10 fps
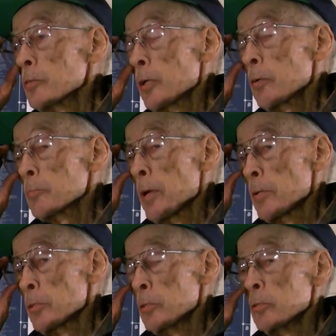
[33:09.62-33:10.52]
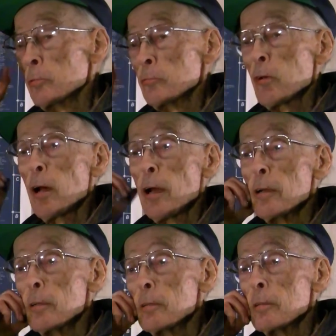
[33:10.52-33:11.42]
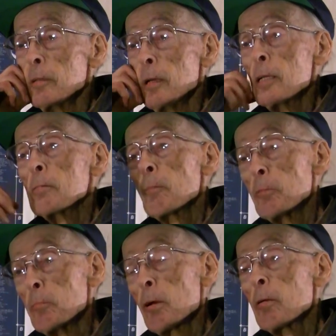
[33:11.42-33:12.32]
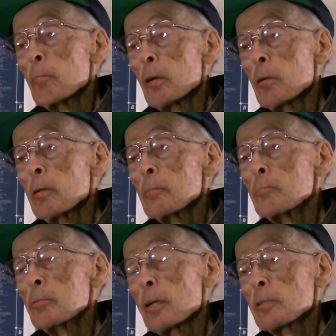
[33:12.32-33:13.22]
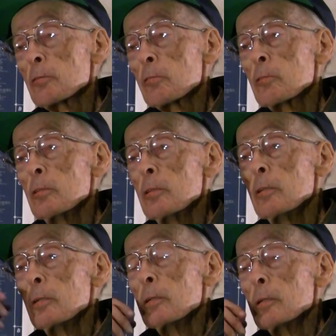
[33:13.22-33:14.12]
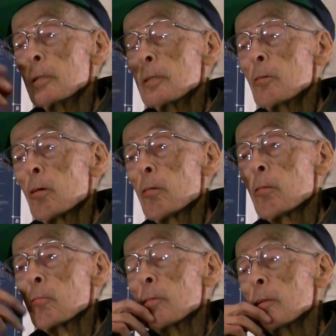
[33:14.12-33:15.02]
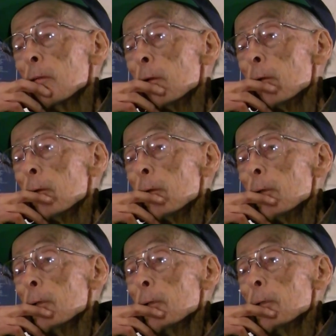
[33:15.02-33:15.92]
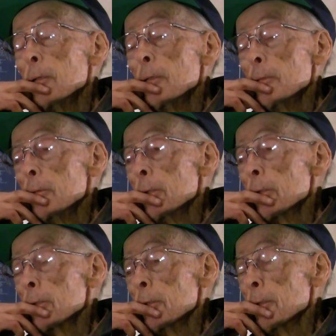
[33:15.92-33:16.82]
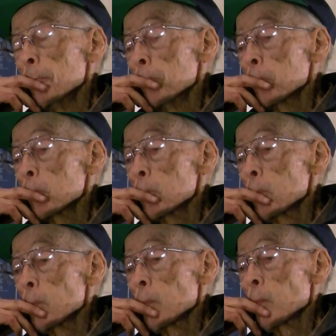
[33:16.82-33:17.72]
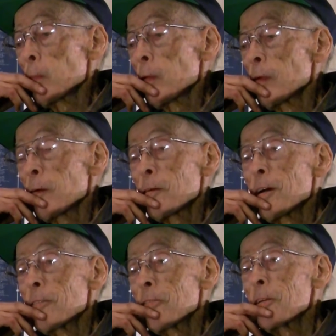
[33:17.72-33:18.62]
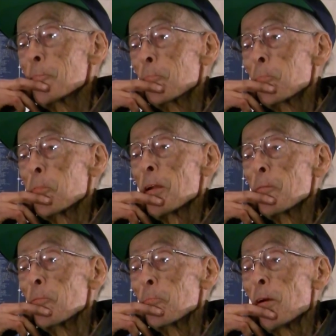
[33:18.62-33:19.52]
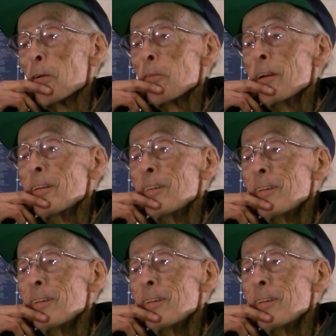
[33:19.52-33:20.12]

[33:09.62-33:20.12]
sales manager to fly. He'd come up to Maryland, across the river. He'd go all over with it. But it looked kind of funny, painted bright red.